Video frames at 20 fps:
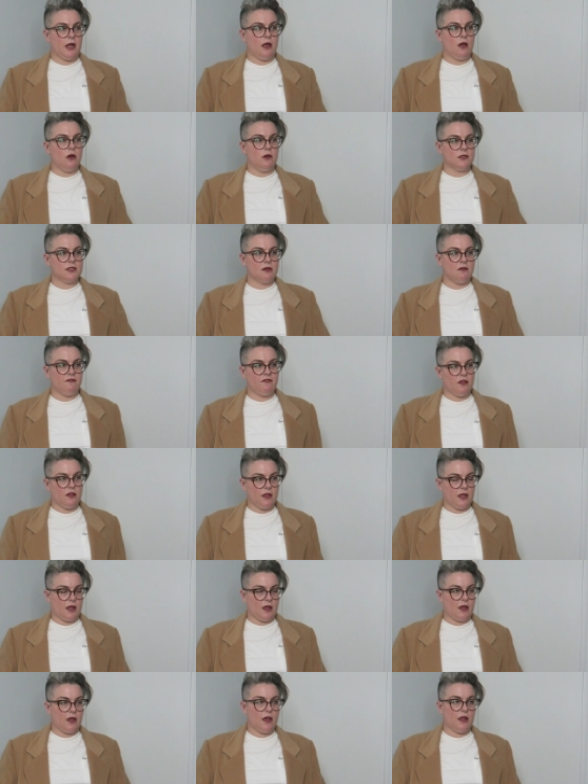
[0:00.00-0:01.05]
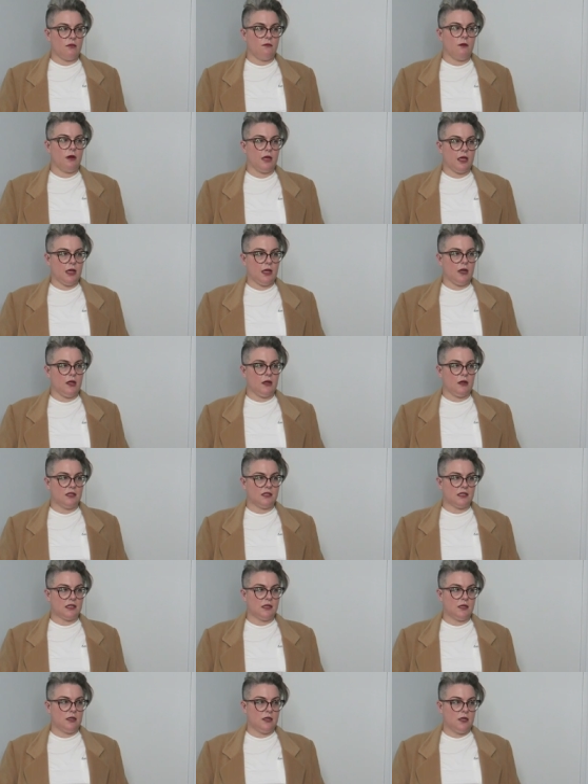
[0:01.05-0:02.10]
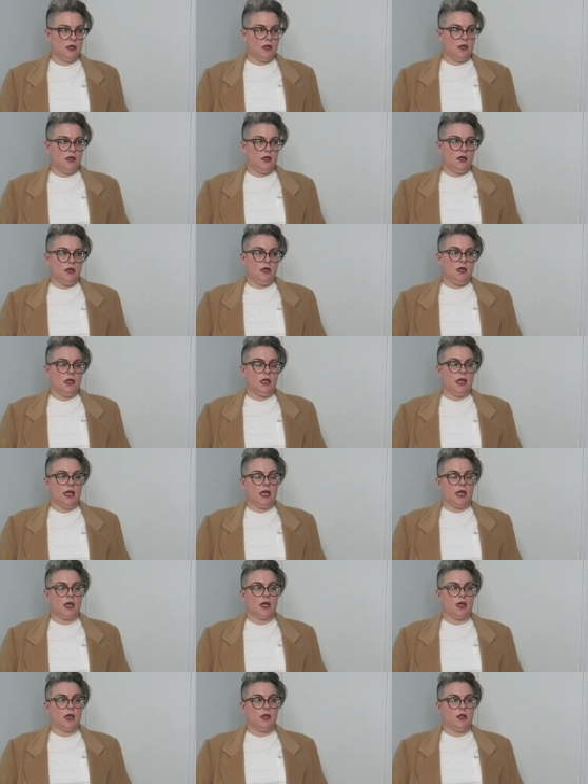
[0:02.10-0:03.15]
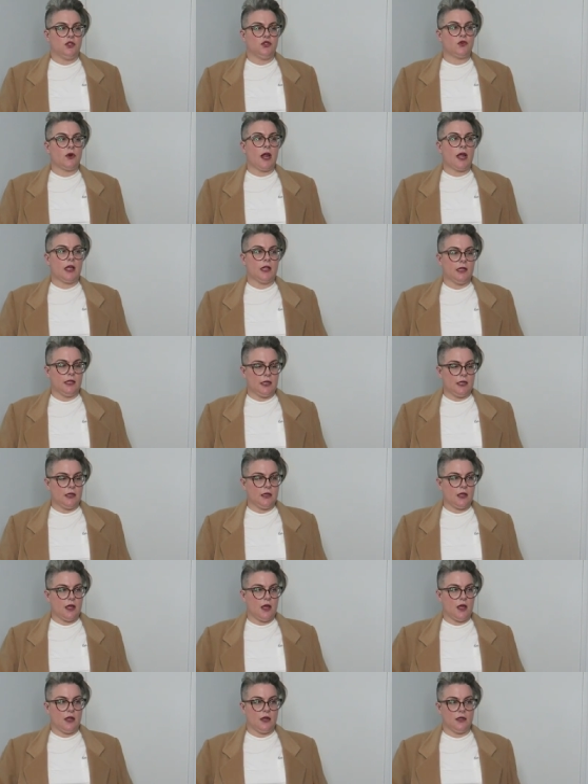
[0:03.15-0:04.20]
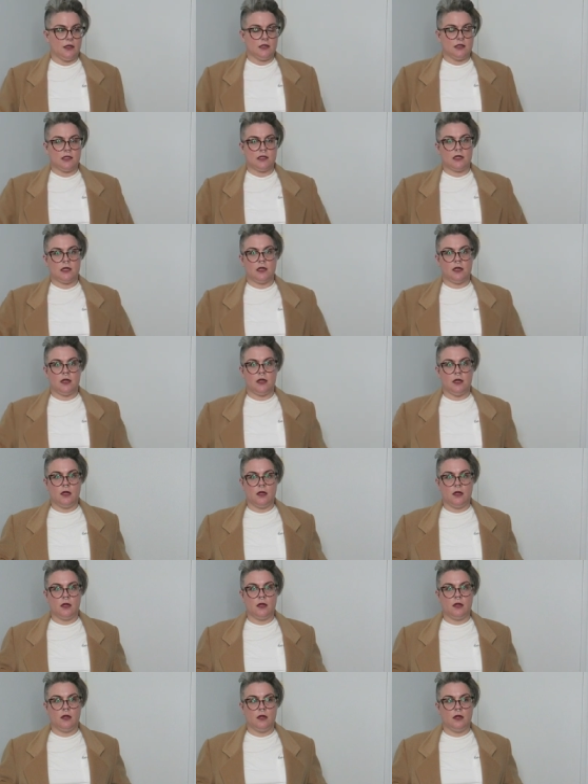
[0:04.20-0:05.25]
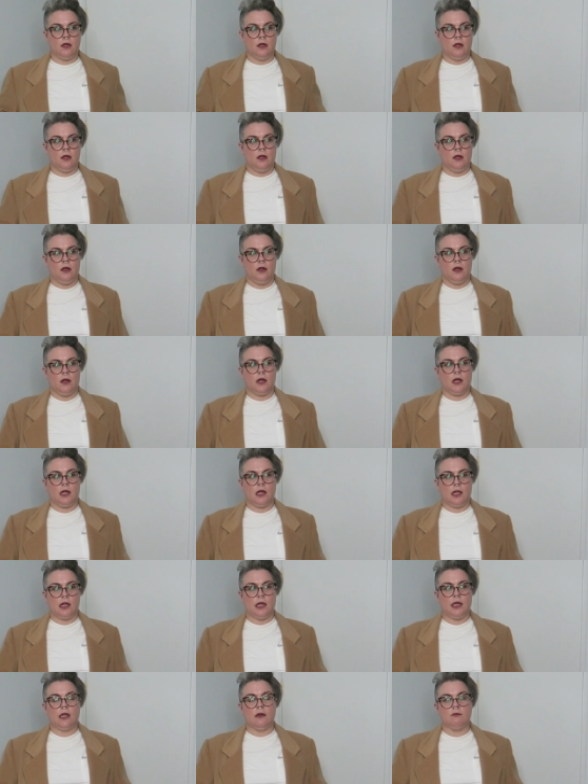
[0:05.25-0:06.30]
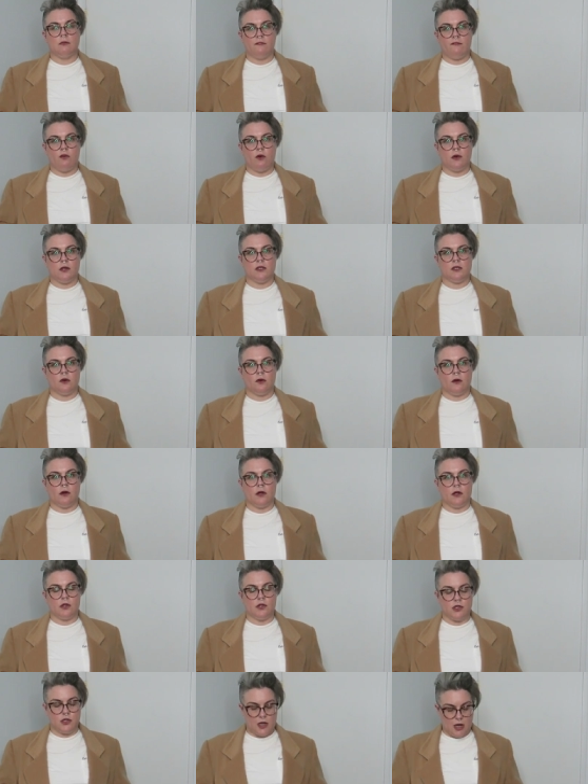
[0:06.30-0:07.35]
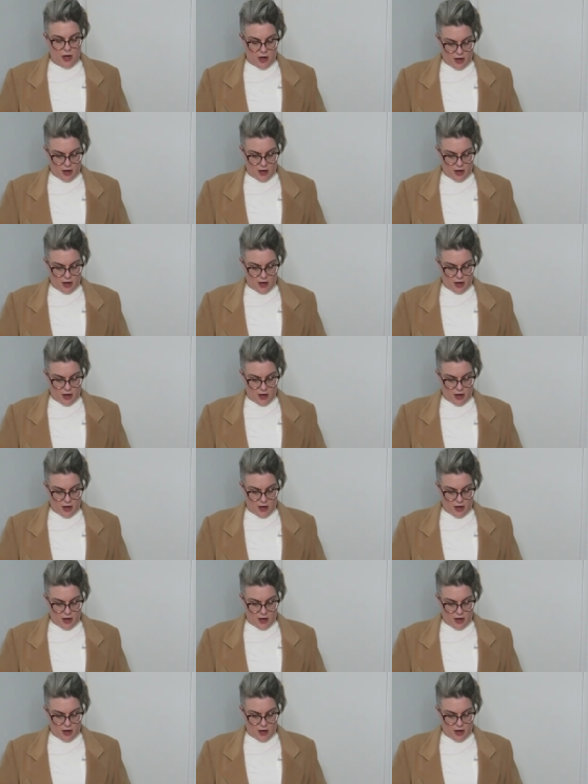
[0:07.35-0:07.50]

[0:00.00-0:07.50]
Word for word: but I also feel like I kind of want to get it like dry cleaned and oh yeah clean before storage clean before sure. storage